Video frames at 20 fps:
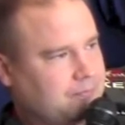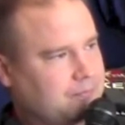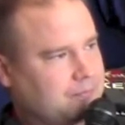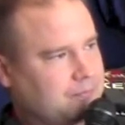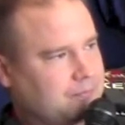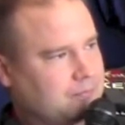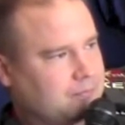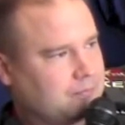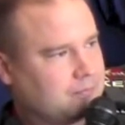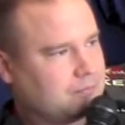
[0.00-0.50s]

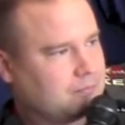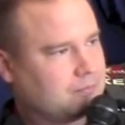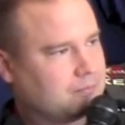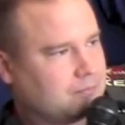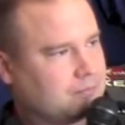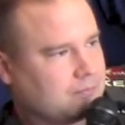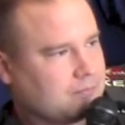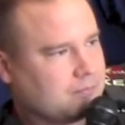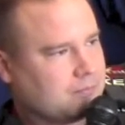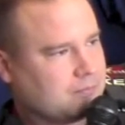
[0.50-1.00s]

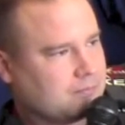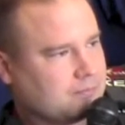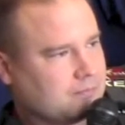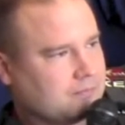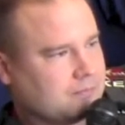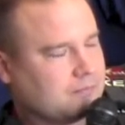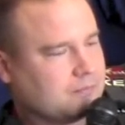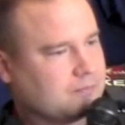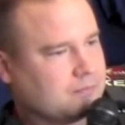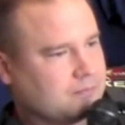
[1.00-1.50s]

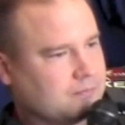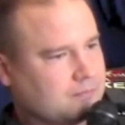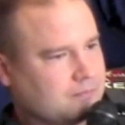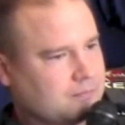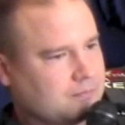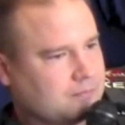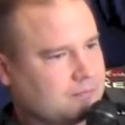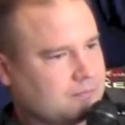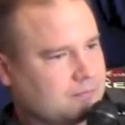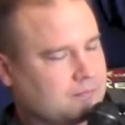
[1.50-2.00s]

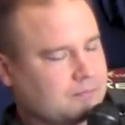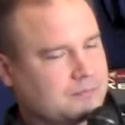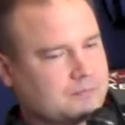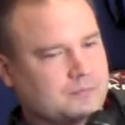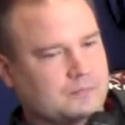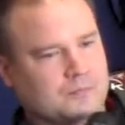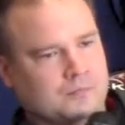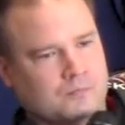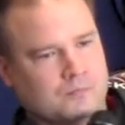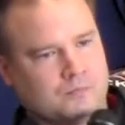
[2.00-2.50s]

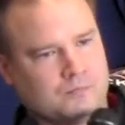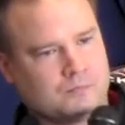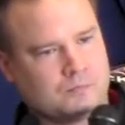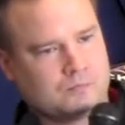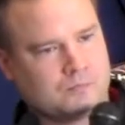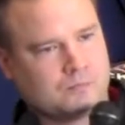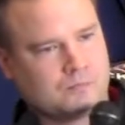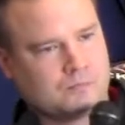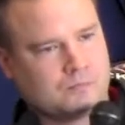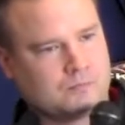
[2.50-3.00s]

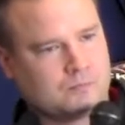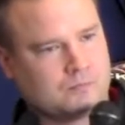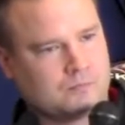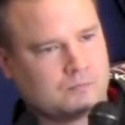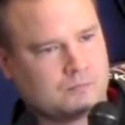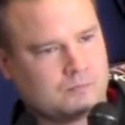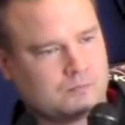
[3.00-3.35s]
This person isn't speaking.